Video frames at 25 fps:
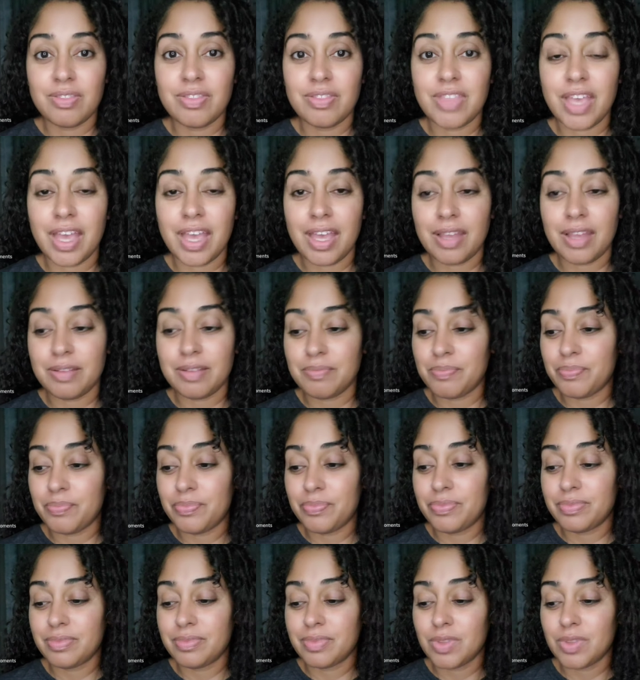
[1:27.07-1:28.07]
that
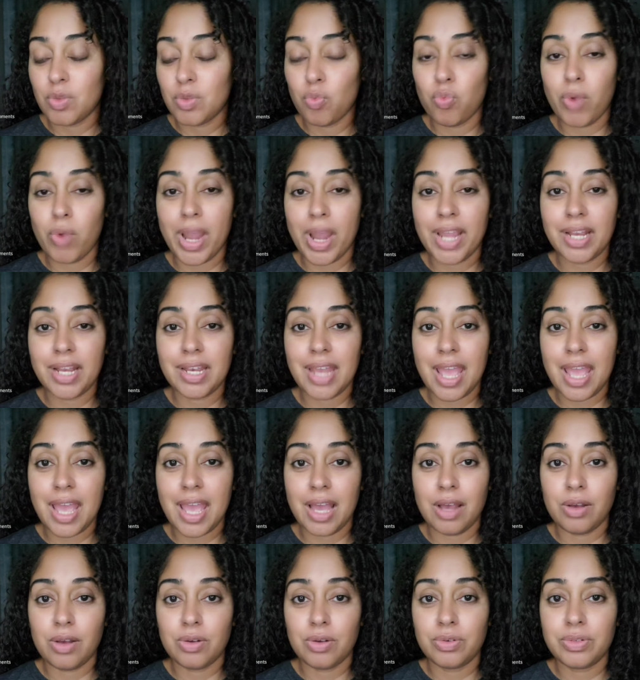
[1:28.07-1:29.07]
right
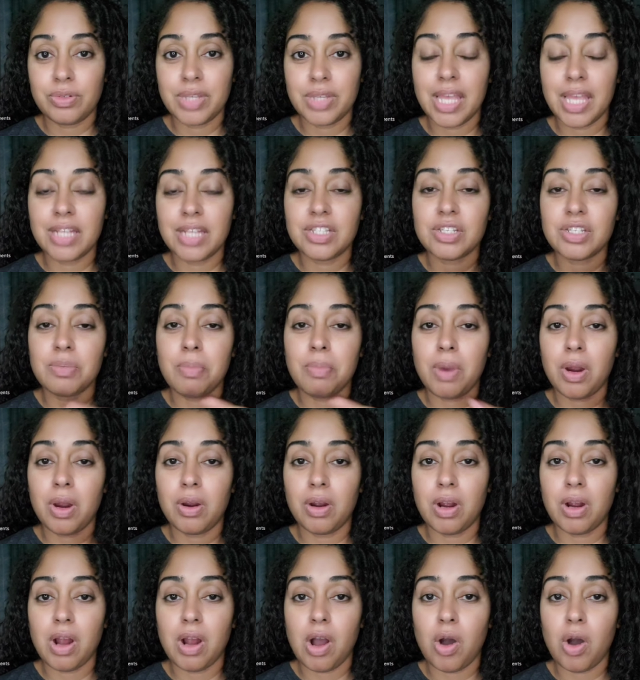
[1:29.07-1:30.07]
now and
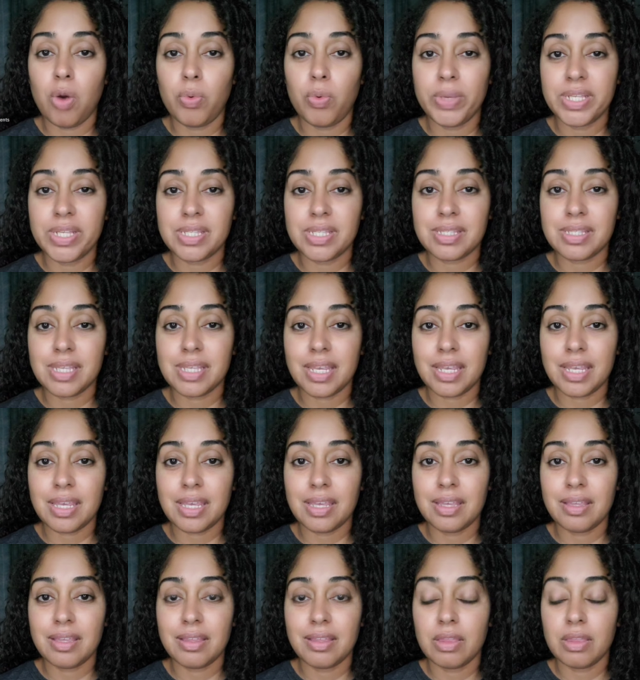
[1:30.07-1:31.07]
tomorrow are all we
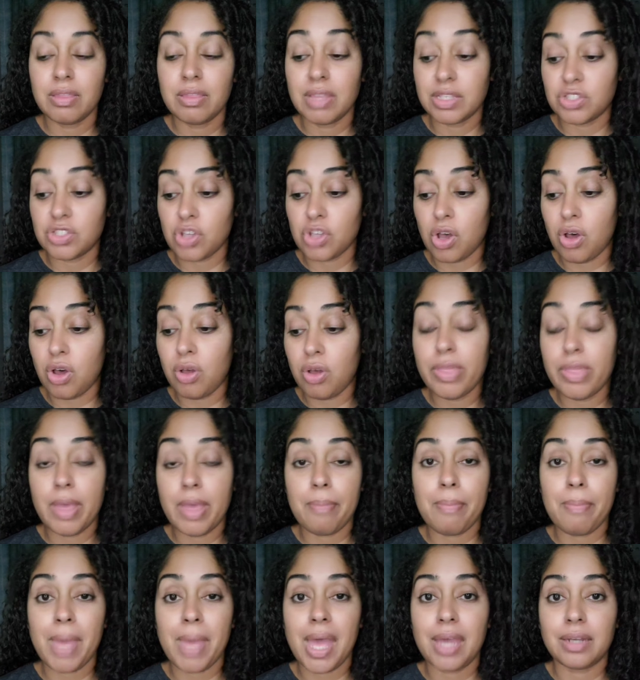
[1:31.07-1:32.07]
see. That's all
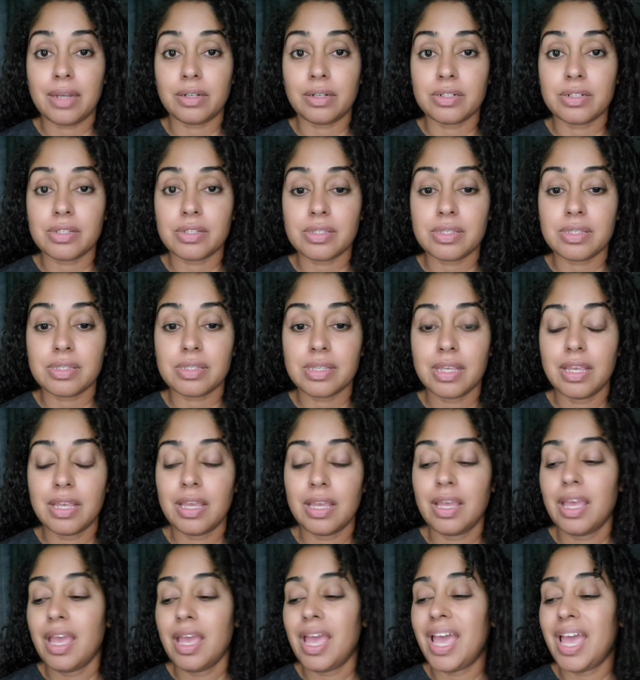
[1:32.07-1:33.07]
that matters.
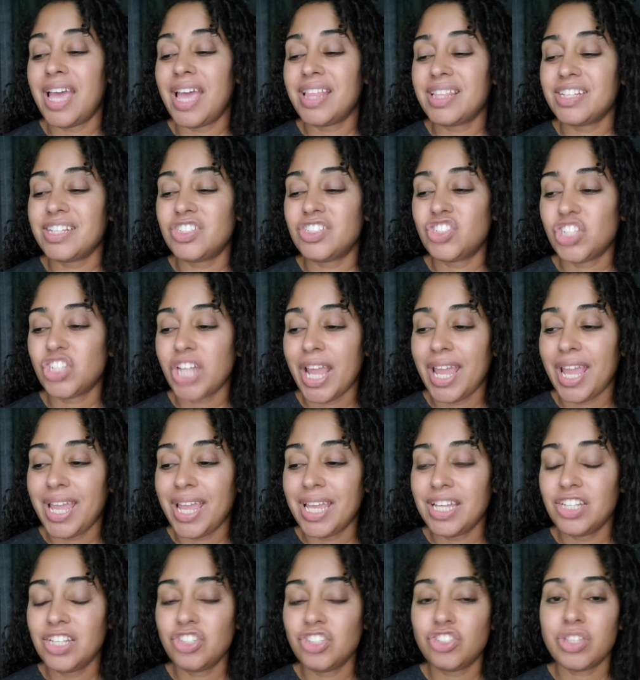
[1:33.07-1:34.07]
And the
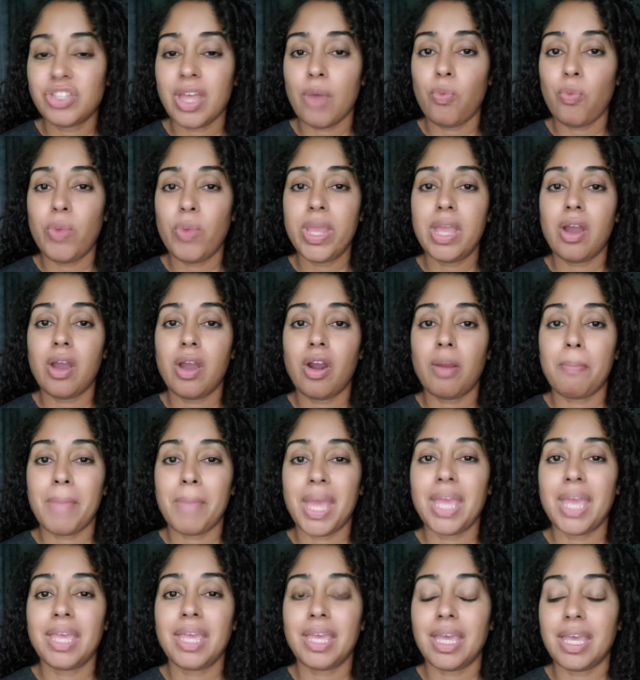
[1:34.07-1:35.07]
change that we are
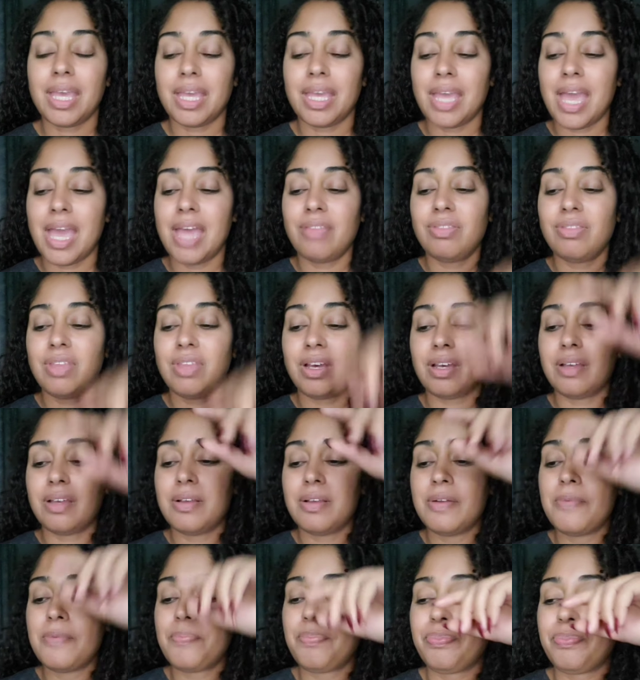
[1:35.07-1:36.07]
making and
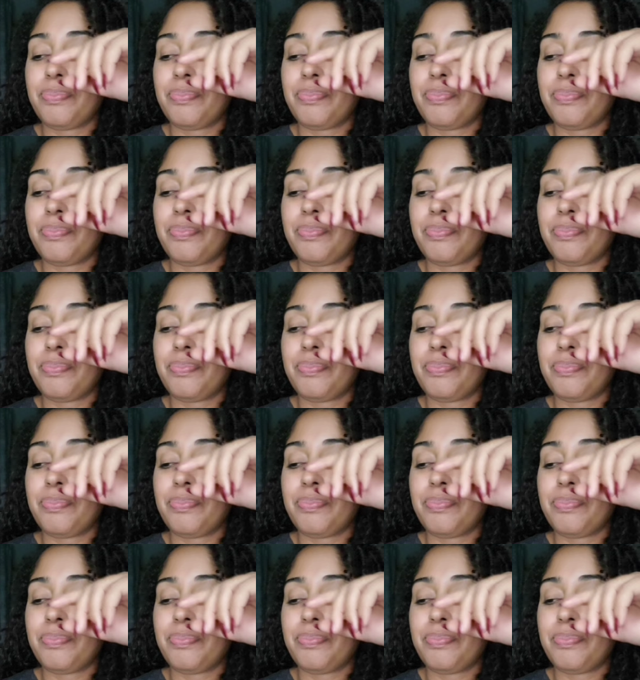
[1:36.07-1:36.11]
the